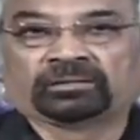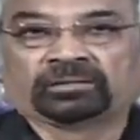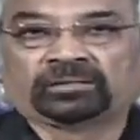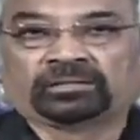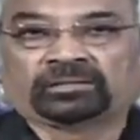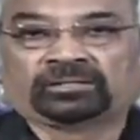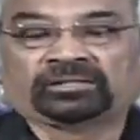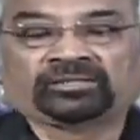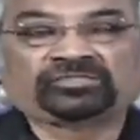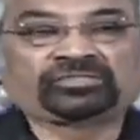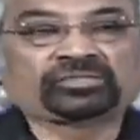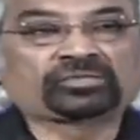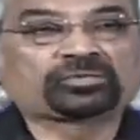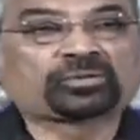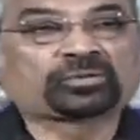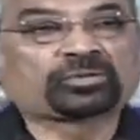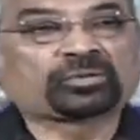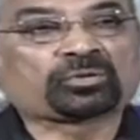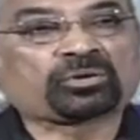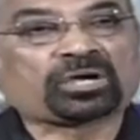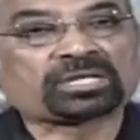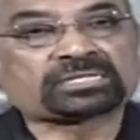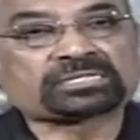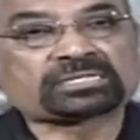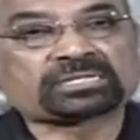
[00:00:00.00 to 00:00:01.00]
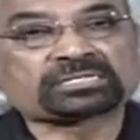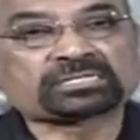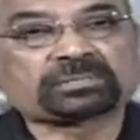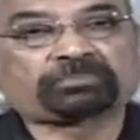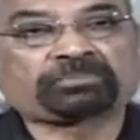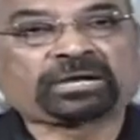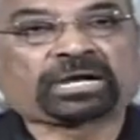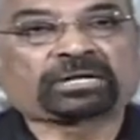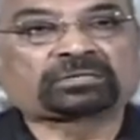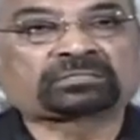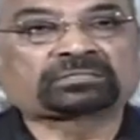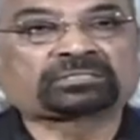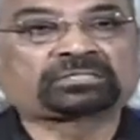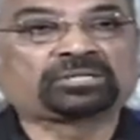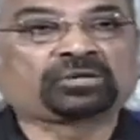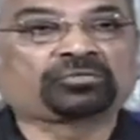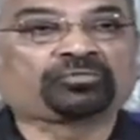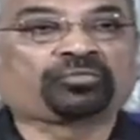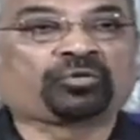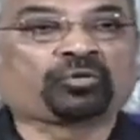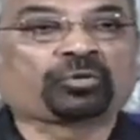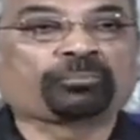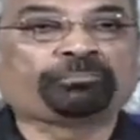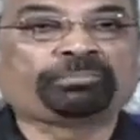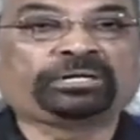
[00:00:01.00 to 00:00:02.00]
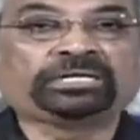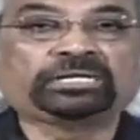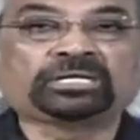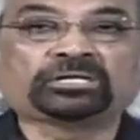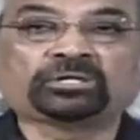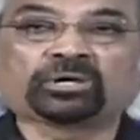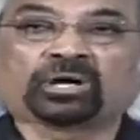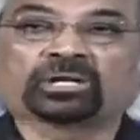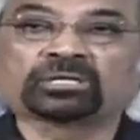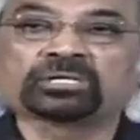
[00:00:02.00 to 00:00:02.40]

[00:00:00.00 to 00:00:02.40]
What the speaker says: This is going to cost us about $3 or $4 billion.